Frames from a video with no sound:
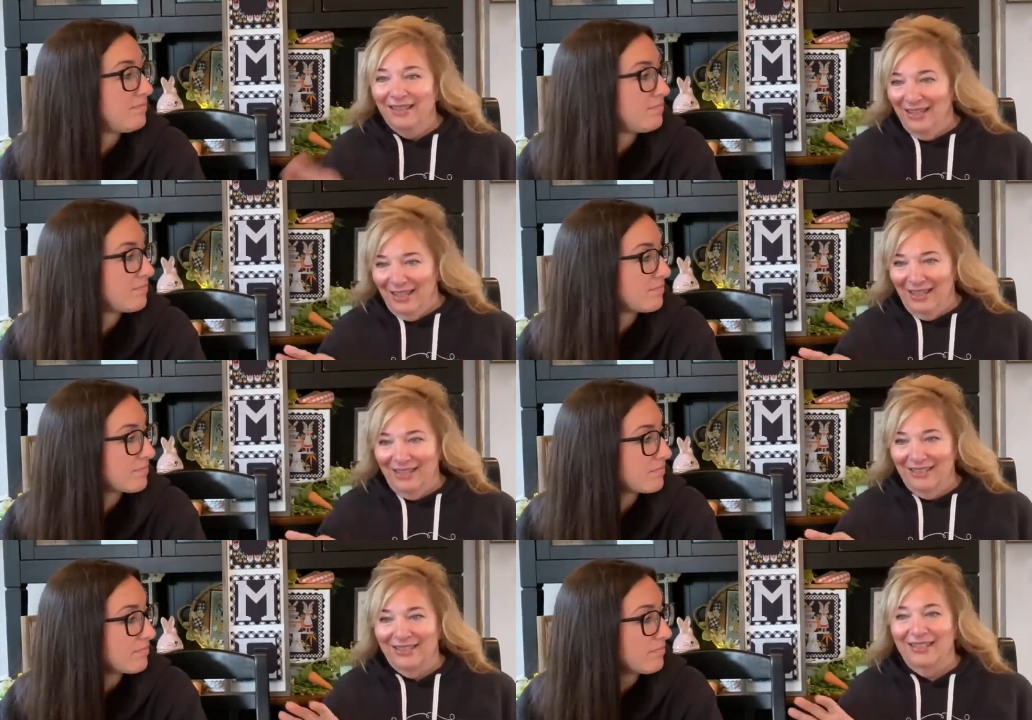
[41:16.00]
Speaker 1: Lee
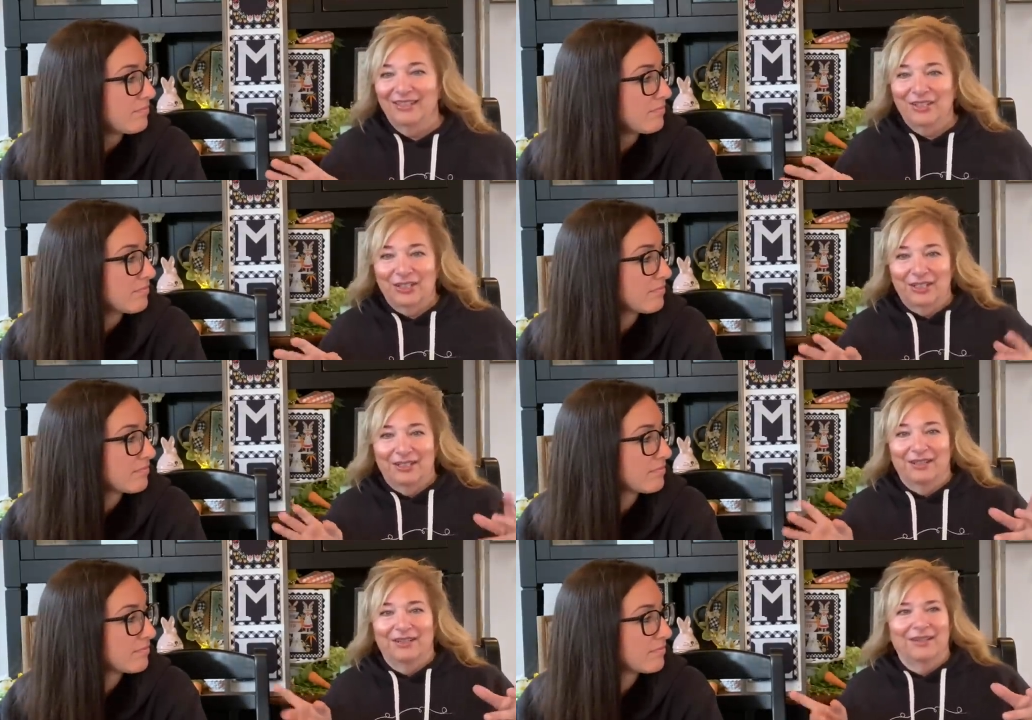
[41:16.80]
stitched,
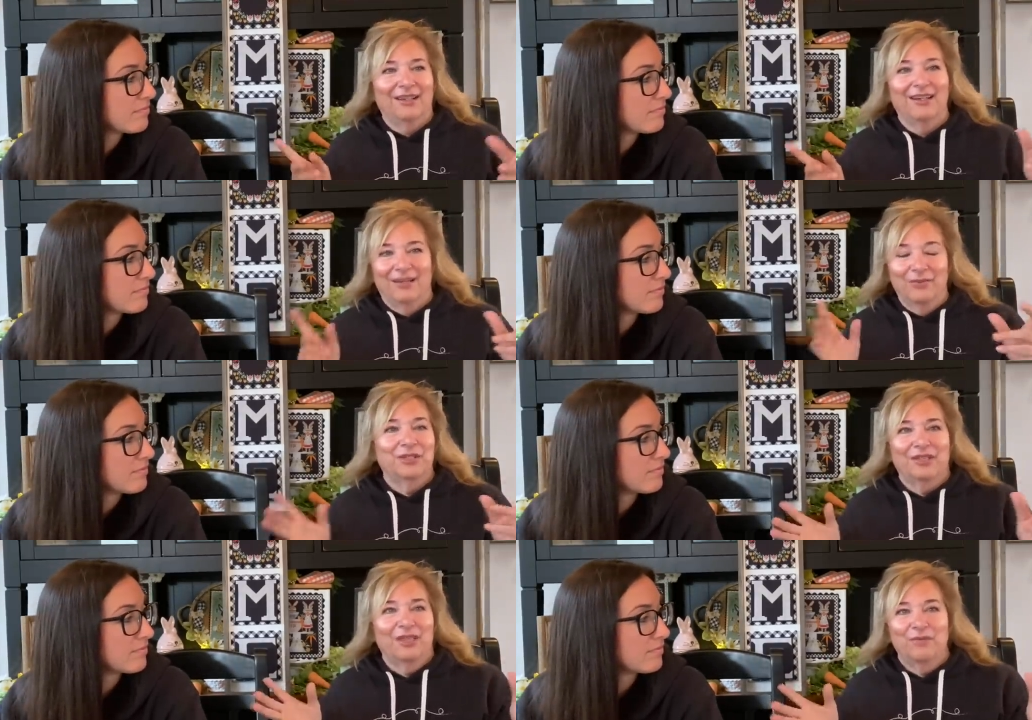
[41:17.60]
and it was
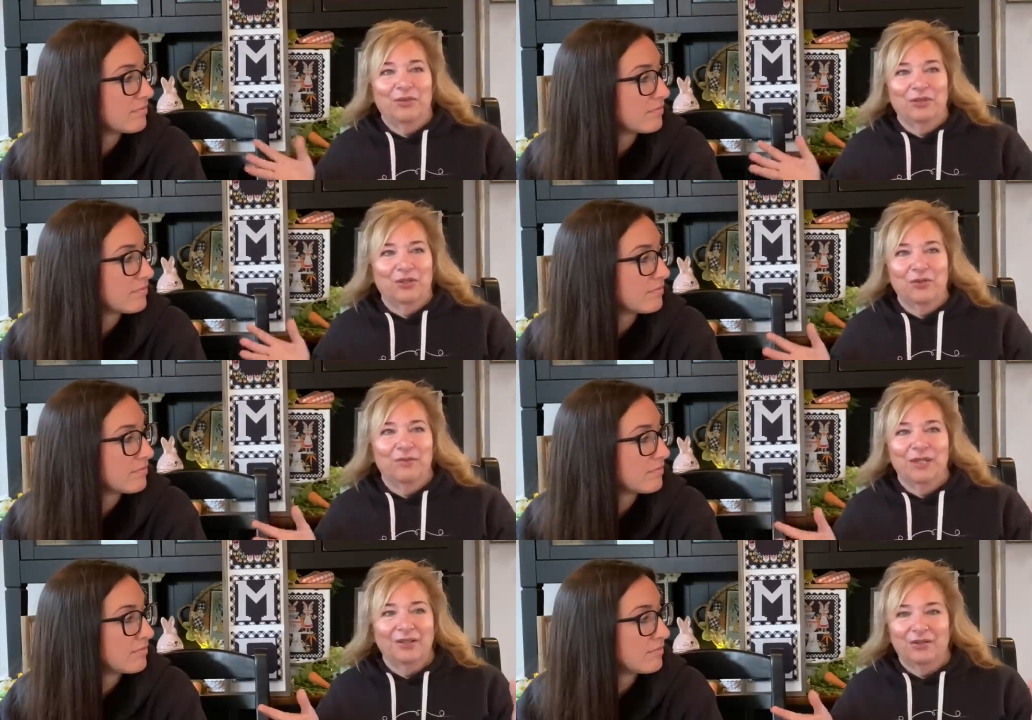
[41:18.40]
they both showed
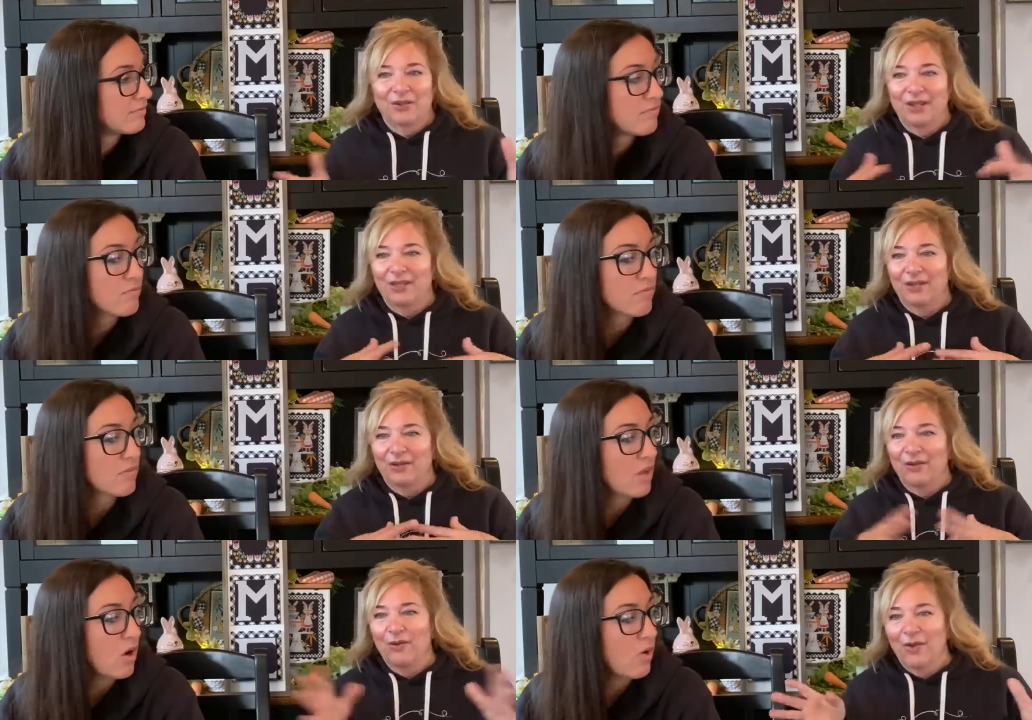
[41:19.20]
them yesterday,
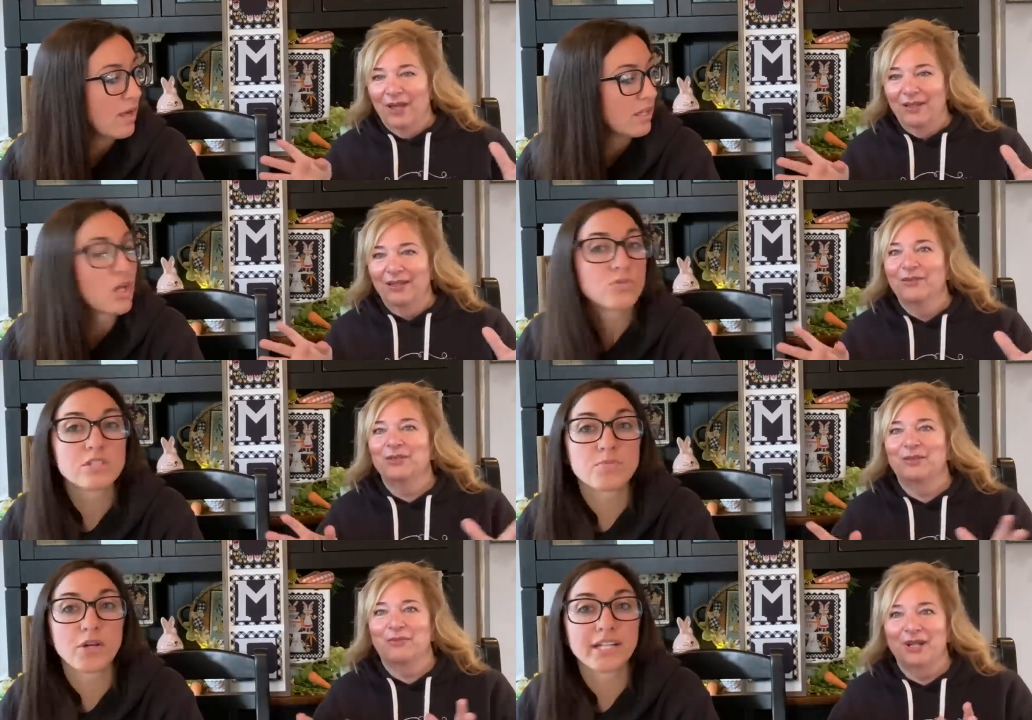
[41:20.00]
their Oh, oh Hello, Hello
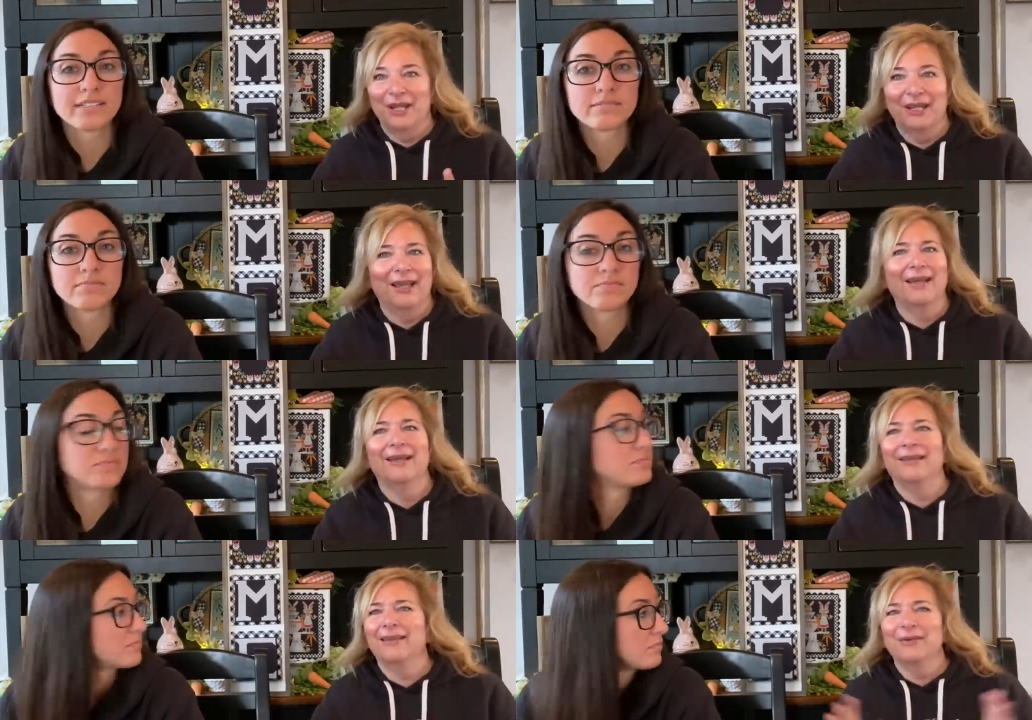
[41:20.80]
Spring. Spring.
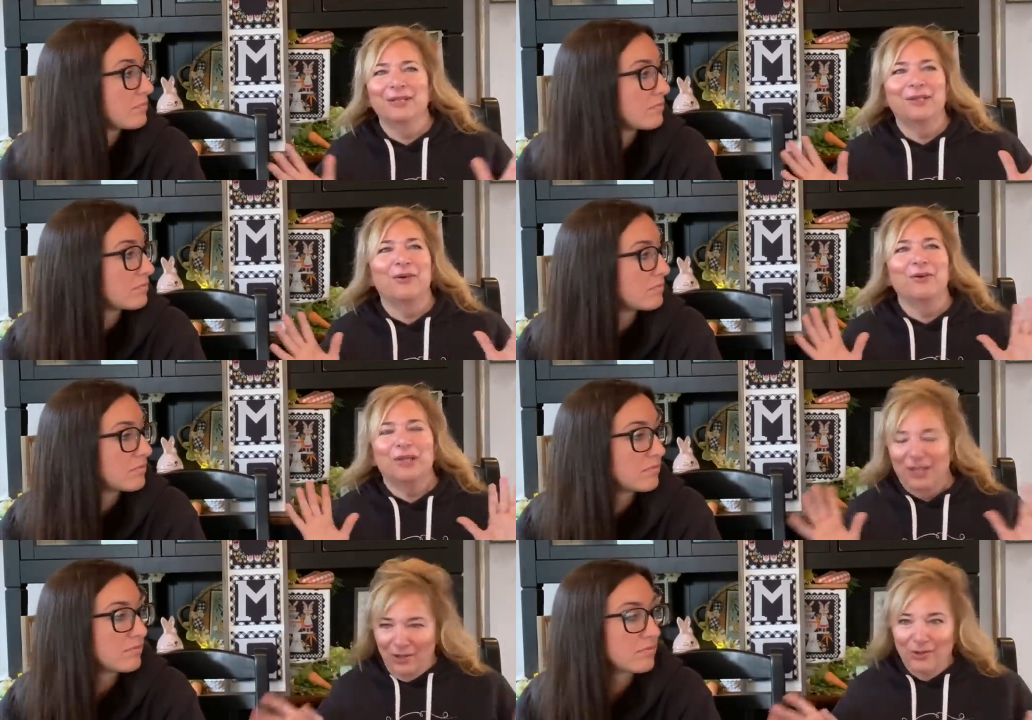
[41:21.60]
They were
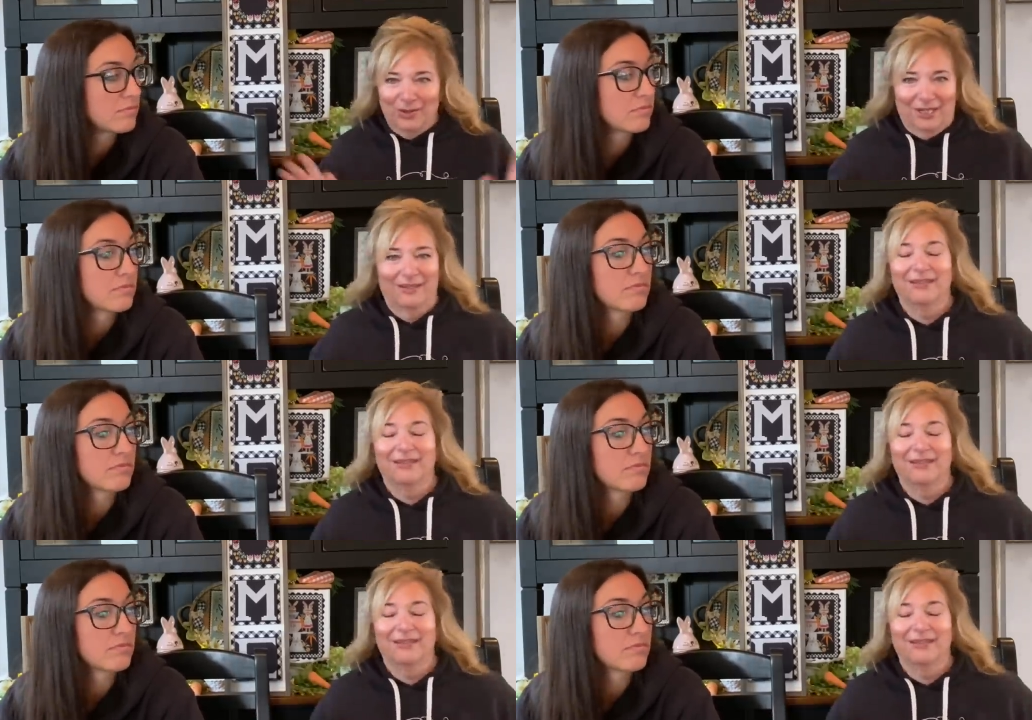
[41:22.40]
so cute.